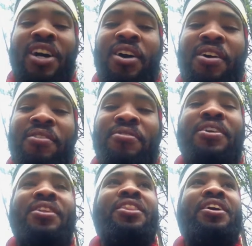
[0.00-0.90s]
of
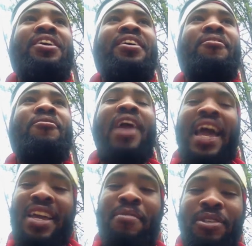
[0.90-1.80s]
the
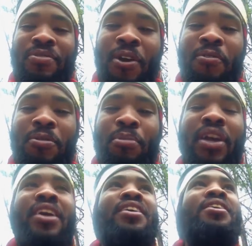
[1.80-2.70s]
right hemisphere of the
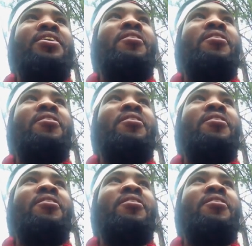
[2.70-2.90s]
brain,